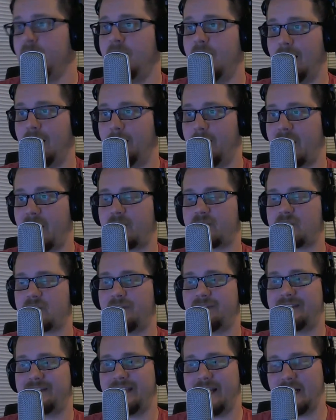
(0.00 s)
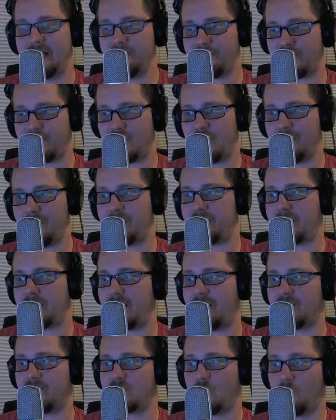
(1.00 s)
Microsoft did confirm that the
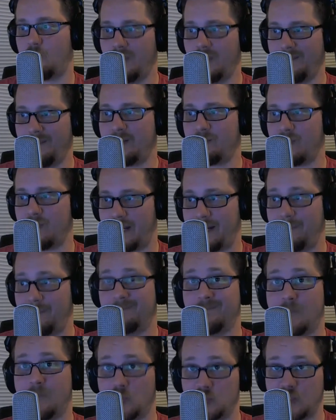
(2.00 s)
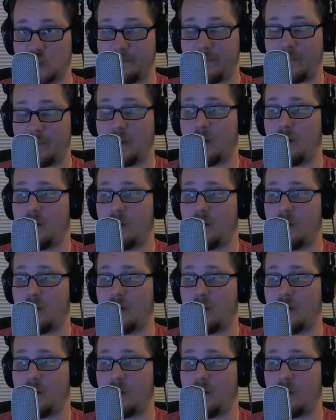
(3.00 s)
console will be running multiple